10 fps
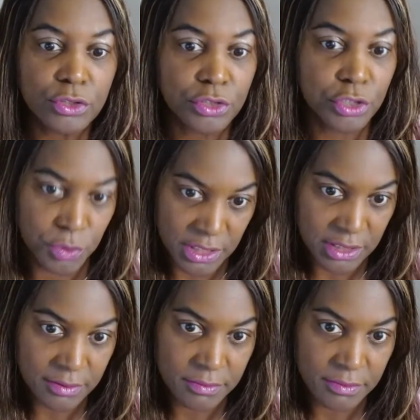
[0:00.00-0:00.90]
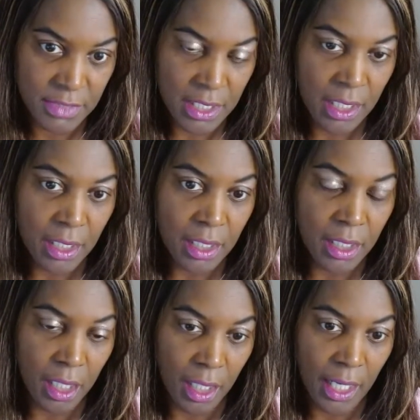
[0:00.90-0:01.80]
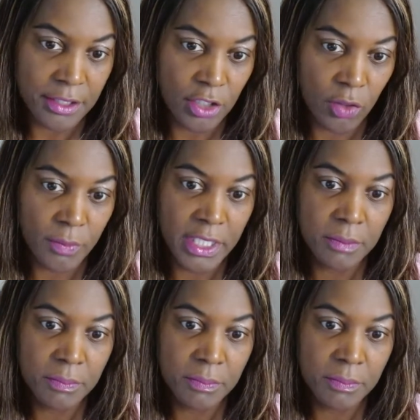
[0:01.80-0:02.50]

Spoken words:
duty. I know many